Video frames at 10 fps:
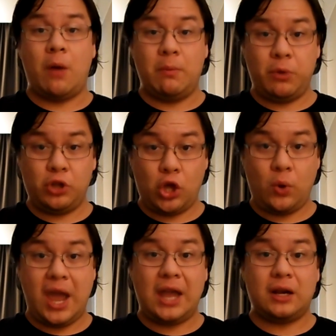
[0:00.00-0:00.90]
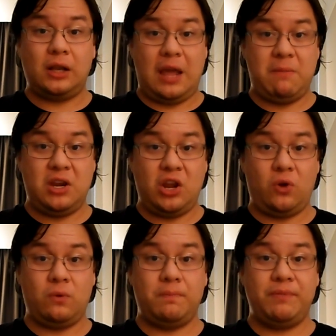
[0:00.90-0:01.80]
Comment below and let me
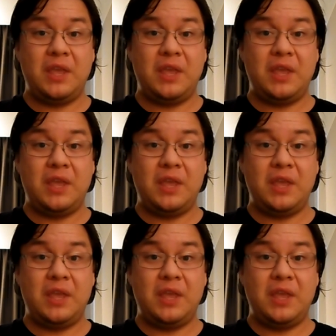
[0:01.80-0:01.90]
know.